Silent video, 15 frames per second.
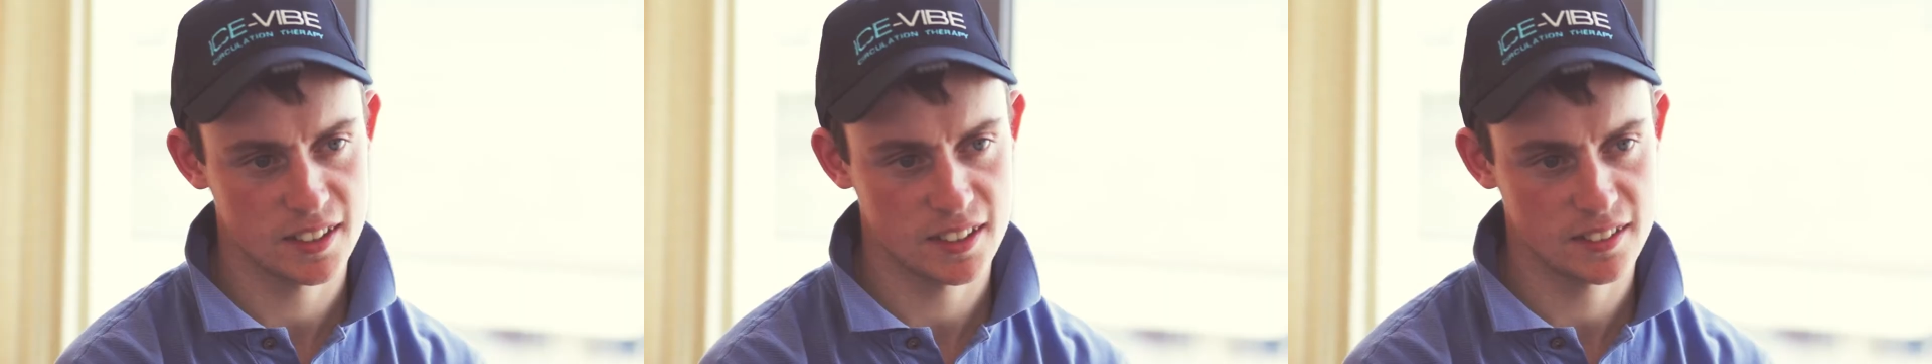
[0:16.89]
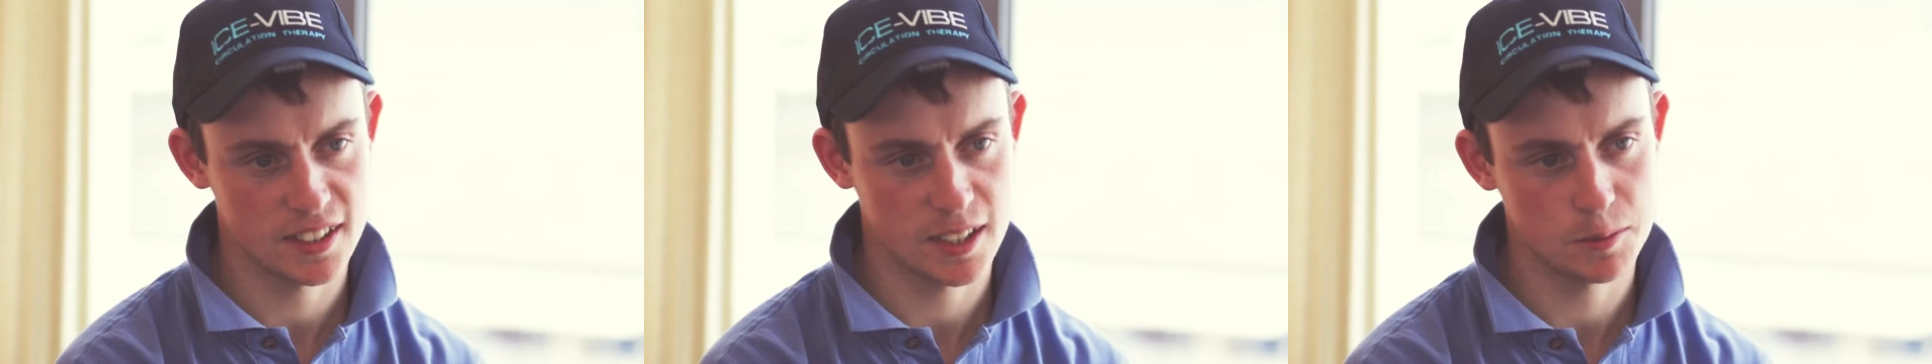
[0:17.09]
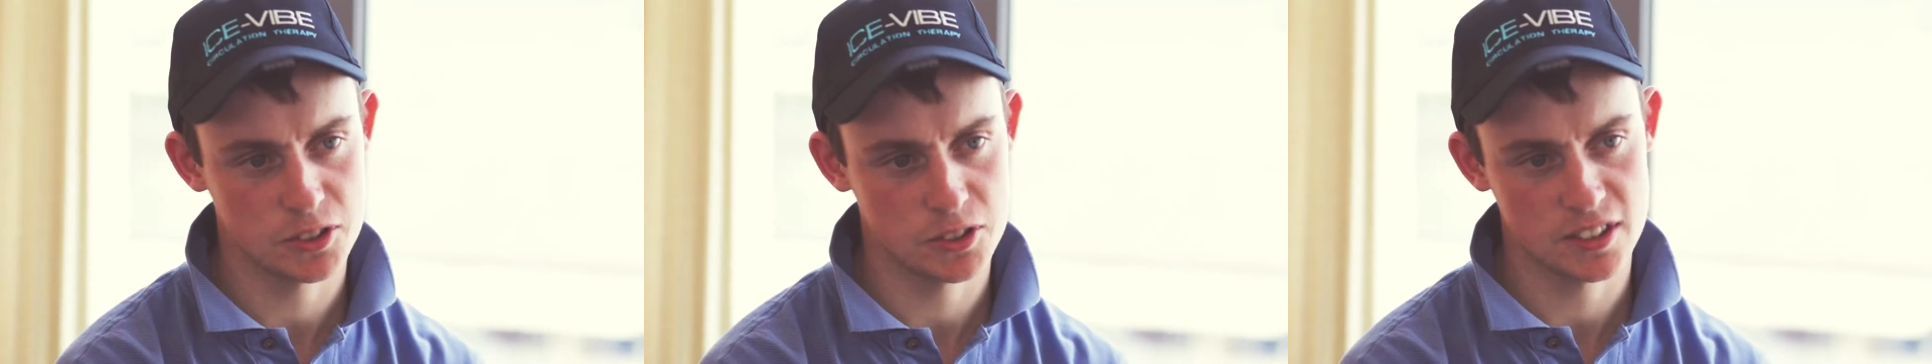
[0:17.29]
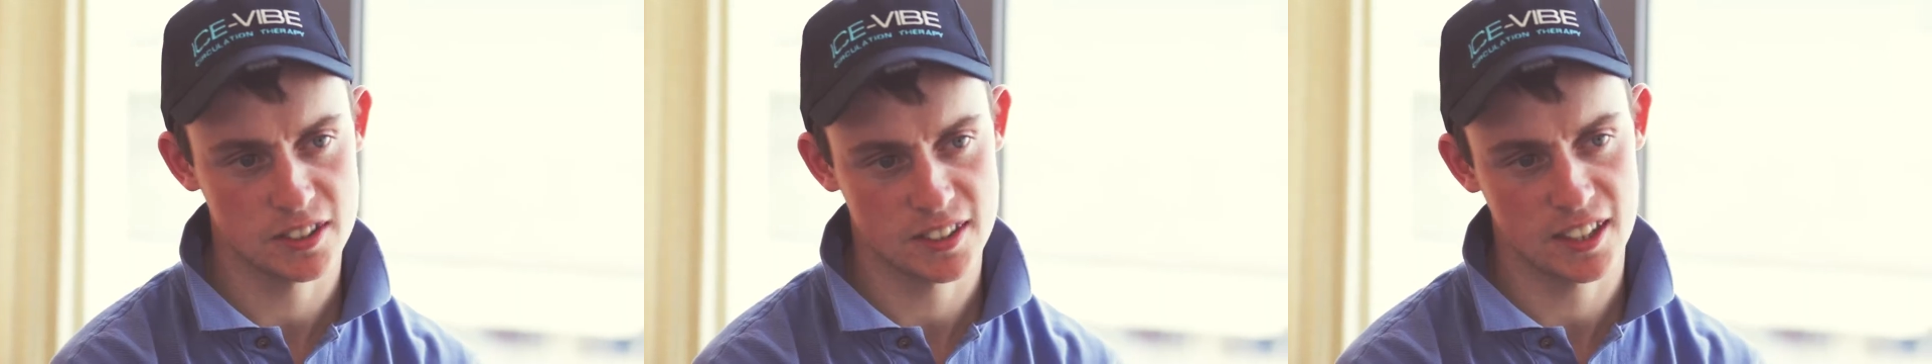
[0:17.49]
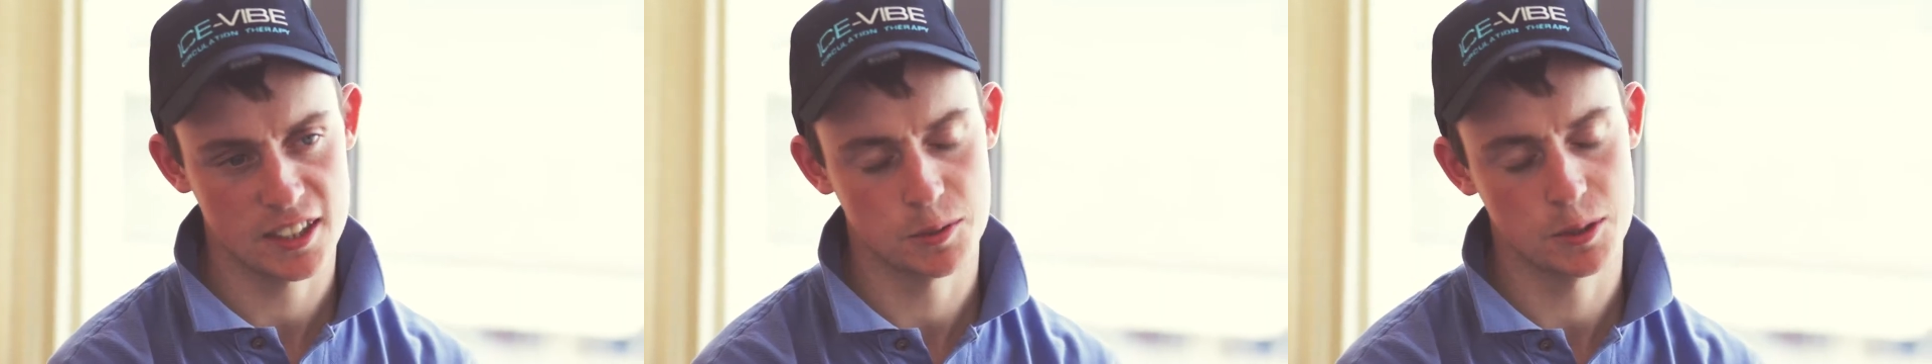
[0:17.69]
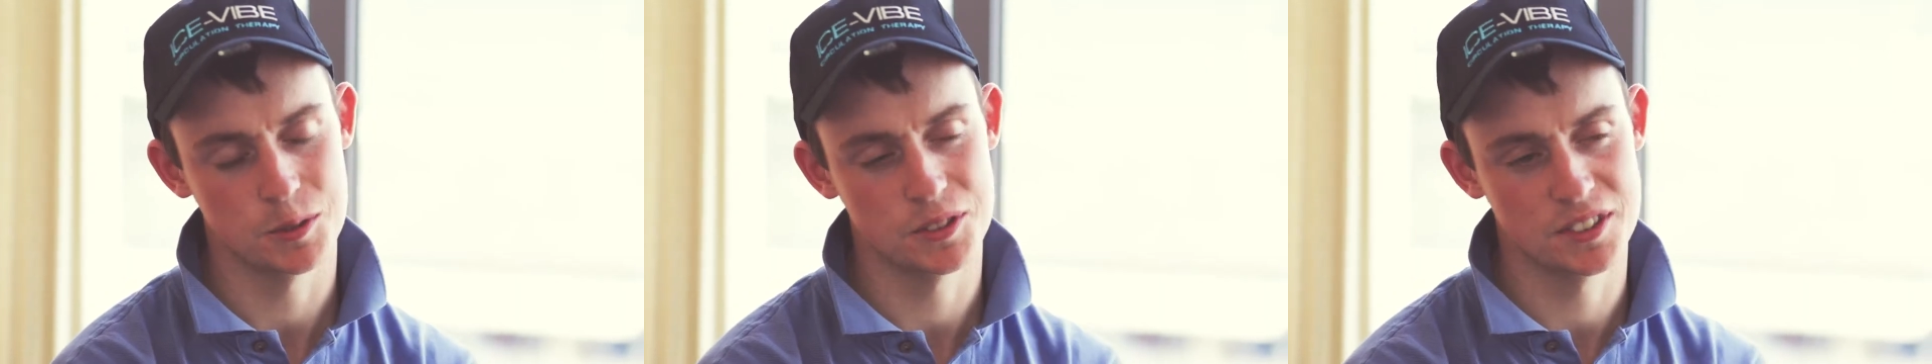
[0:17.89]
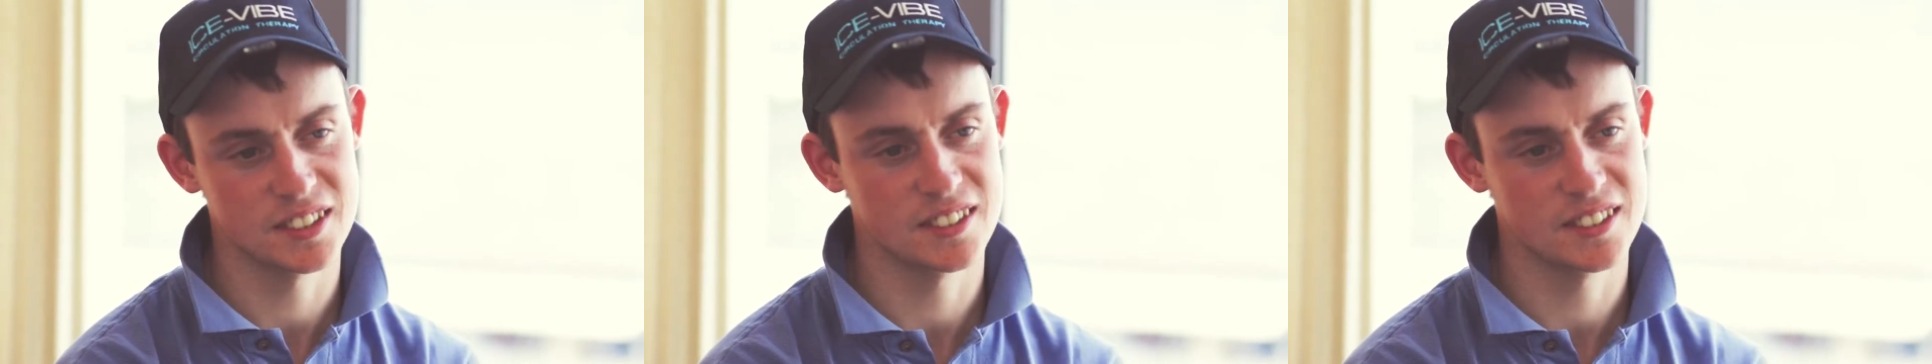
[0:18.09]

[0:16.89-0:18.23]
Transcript: as an amateur. I started when I was